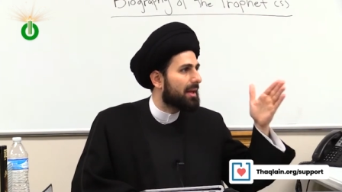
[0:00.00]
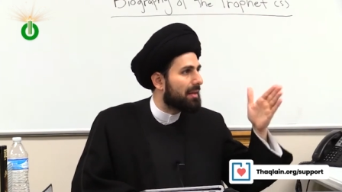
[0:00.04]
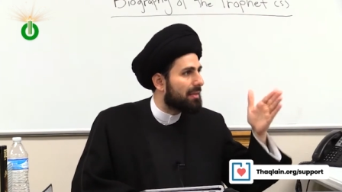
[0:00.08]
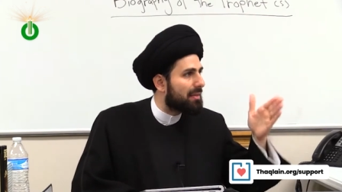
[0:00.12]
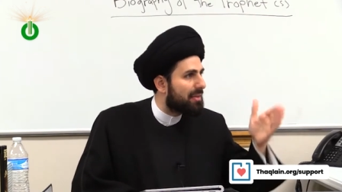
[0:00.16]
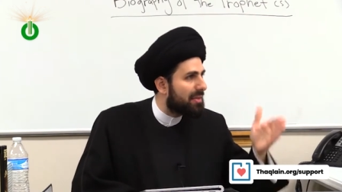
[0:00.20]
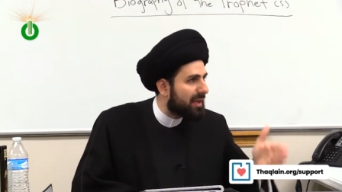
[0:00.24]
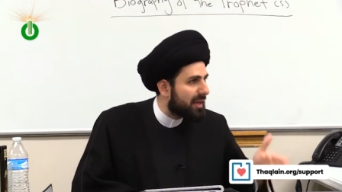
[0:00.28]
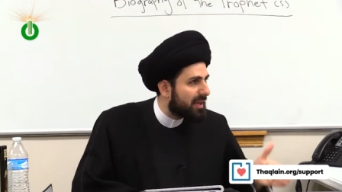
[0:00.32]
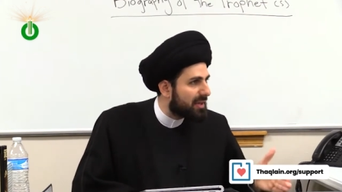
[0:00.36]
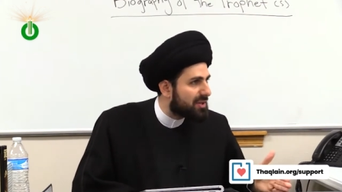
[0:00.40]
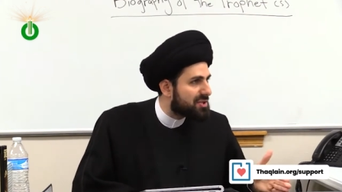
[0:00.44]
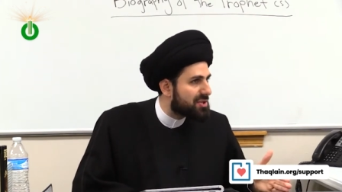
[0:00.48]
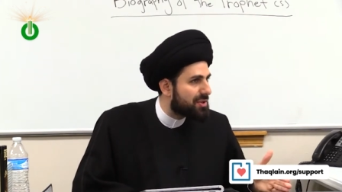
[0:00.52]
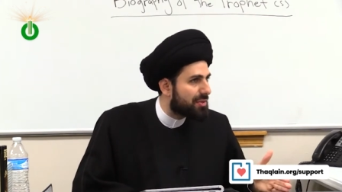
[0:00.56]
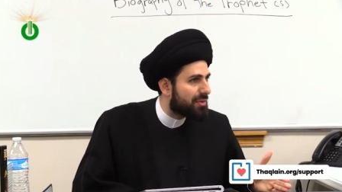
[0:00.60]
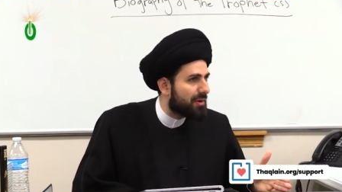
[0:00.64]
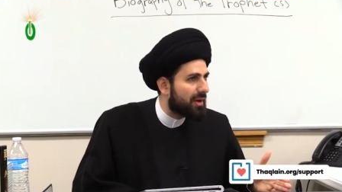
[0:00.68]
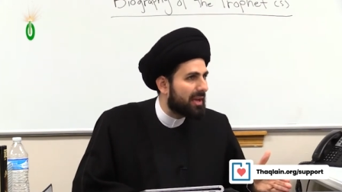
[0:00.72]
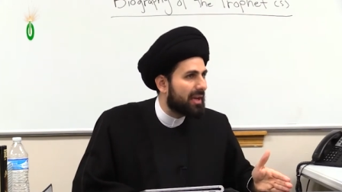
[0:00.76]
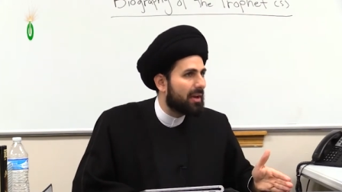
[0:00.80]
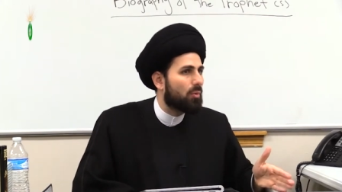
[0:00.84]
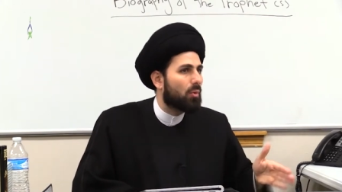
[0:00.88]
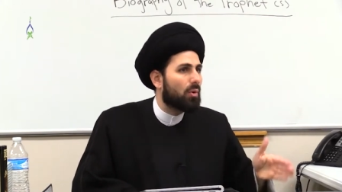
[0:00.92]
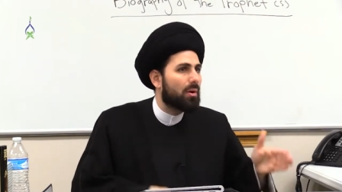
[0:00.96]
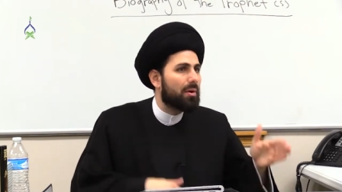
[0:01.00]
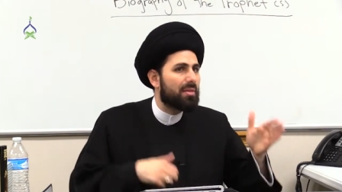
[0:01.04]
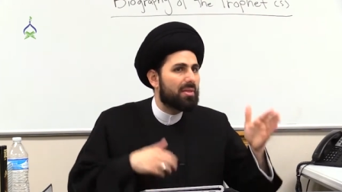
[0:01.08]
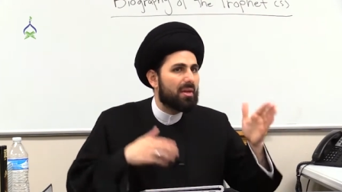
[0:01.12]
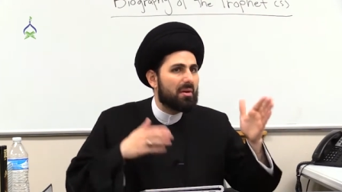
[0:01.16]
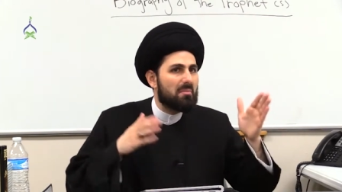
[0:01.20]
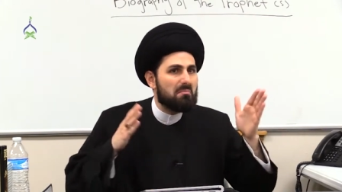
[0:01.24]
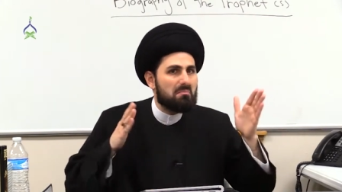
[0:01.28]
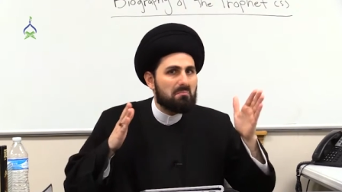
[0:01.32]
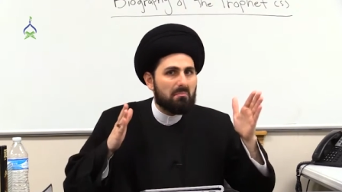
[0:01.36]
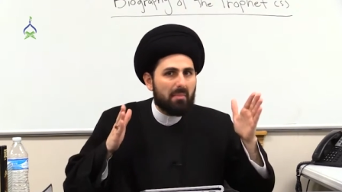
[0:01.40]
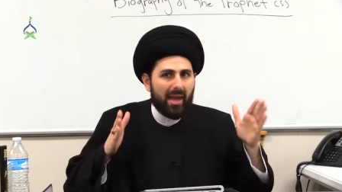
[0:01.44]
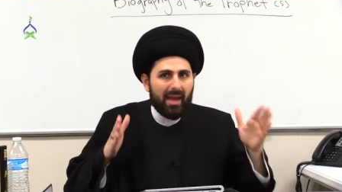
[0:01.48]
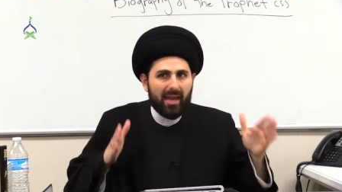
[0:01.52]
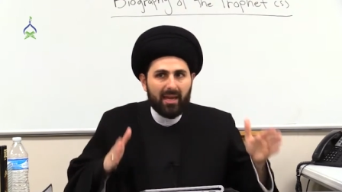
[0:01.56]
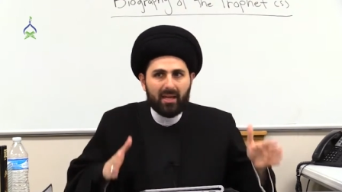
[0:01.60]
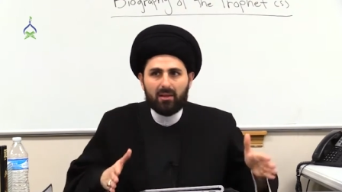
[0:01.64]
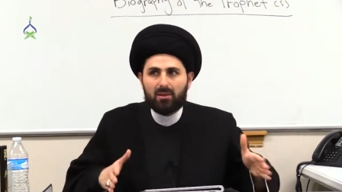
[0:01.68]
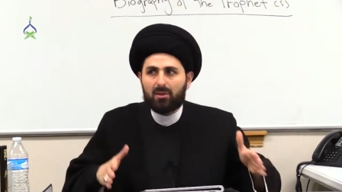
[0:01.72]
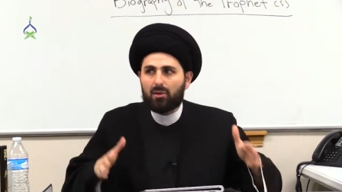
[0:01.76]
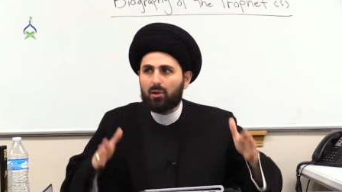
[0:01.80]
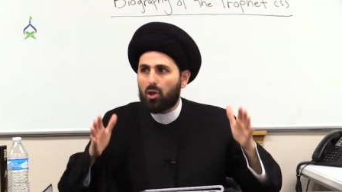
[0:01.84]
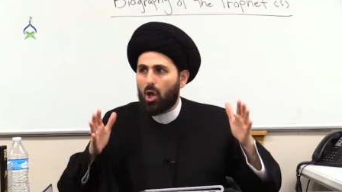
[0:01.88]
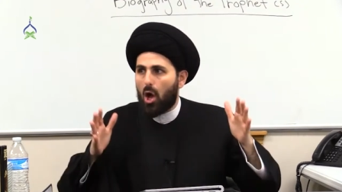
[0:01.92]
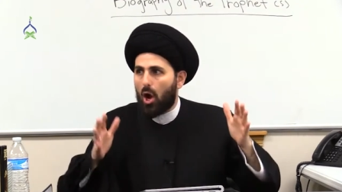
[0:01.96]
These three were the
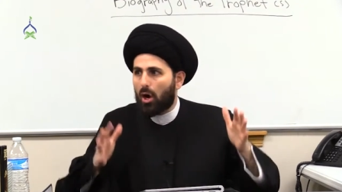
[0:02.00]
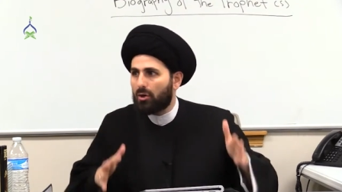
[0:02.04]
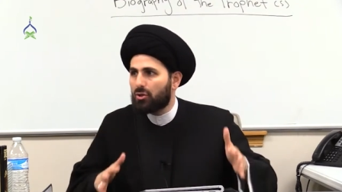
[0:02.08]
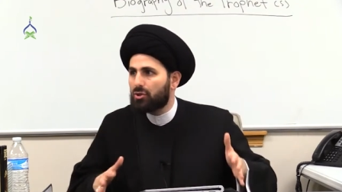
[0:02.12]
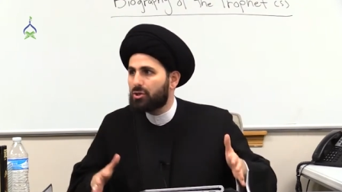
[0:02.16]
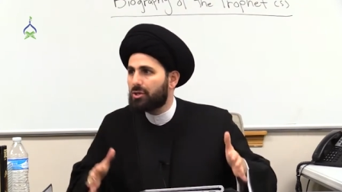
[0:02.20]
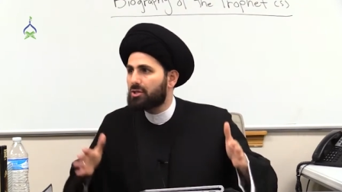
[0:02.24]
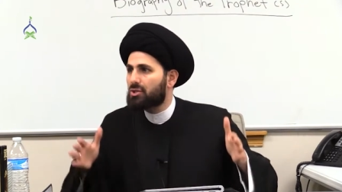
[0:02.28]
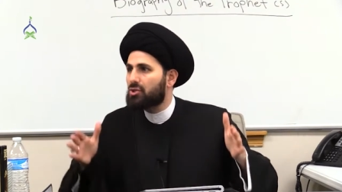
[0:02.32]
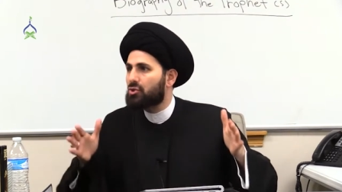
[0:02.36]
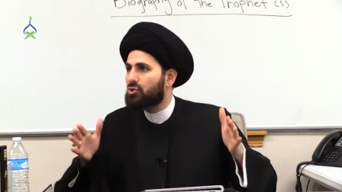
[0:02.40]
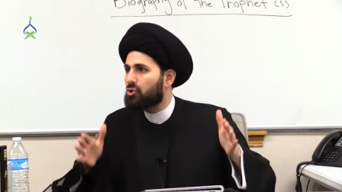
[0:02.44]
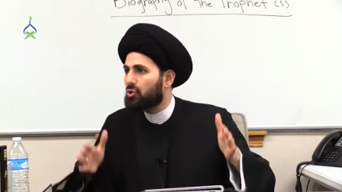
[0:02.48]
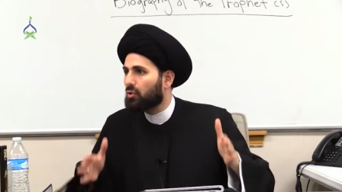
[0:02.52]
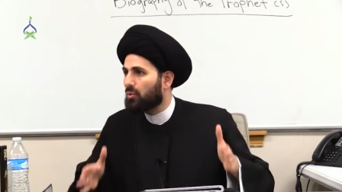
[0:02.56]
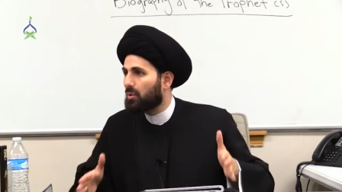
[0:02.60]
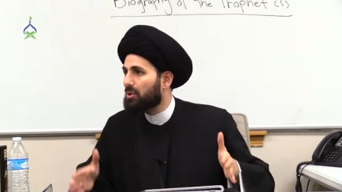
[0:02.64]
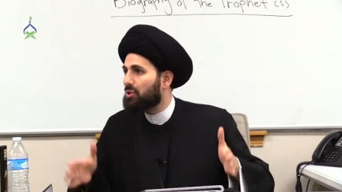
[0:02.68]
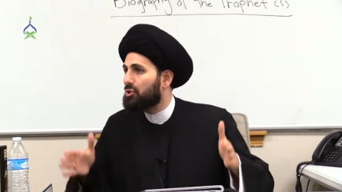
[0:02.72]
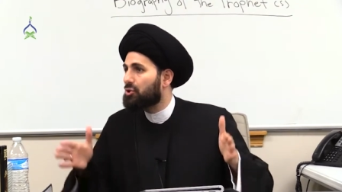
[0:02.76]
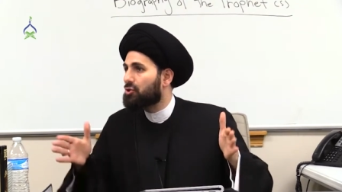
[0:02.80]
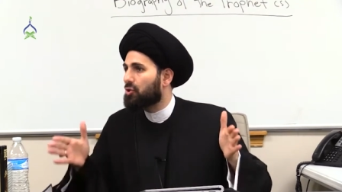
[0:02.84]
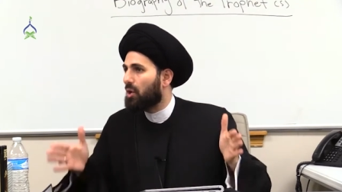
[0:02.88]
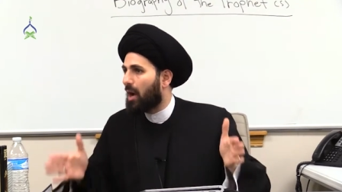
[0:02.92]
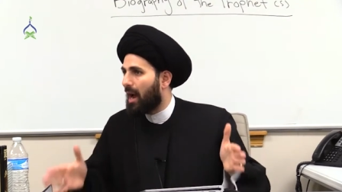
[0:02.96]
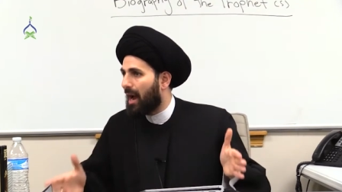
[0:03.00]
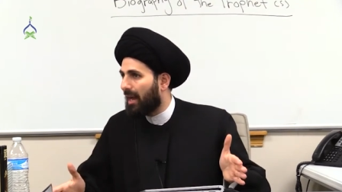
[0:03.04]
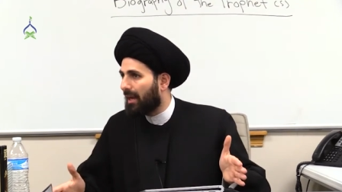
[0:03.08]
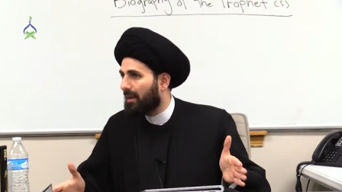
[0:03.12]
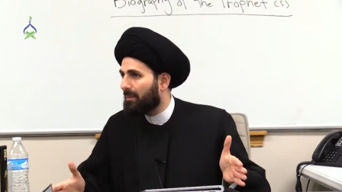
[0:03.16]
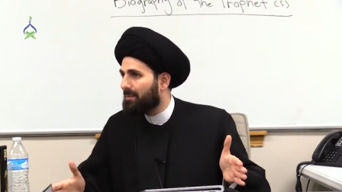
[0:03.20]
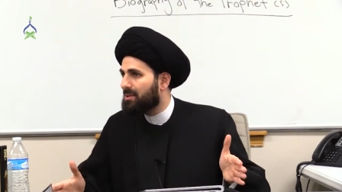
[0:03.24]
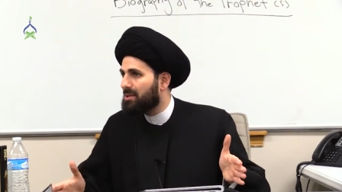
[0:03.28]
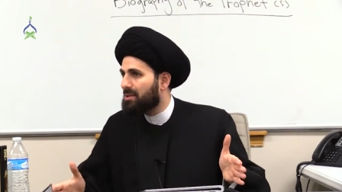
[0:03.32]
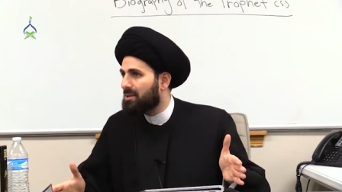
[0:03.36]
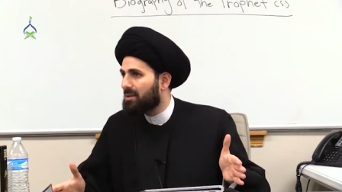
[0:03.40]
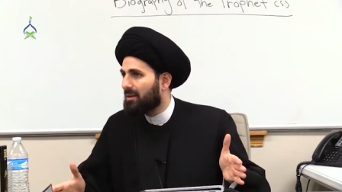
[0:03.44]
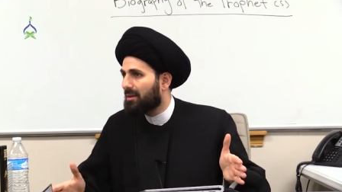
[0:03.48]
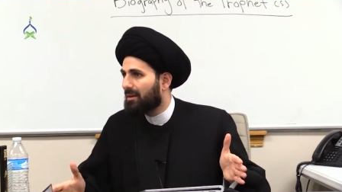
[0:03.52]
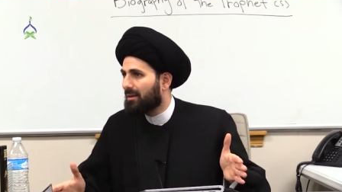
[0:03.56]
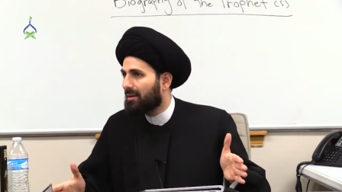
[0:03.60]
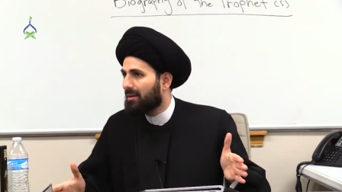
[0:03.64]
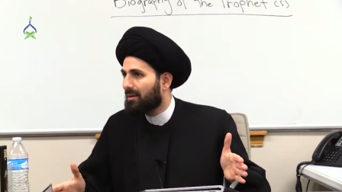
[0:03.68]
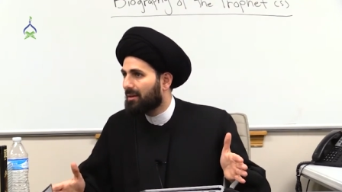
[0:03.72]
main largest Jewish tribes